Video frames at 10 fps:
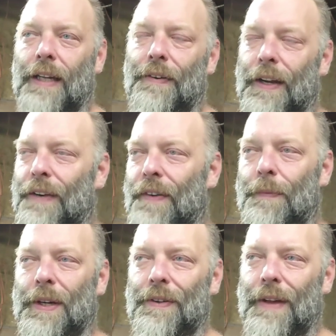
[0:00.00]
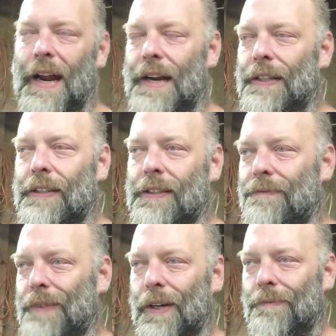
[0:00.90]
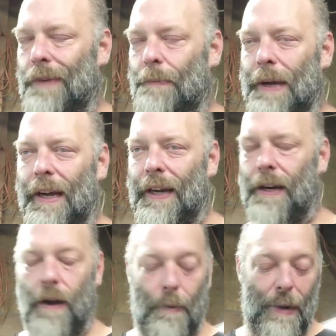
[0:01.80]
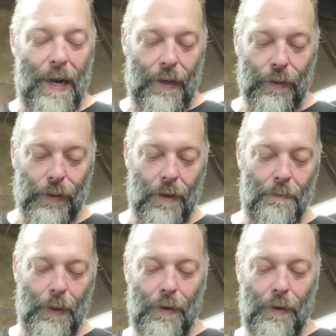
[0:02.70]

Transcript: I'd rather, if I'm going to do that, I just, you know, I get an automatic or something.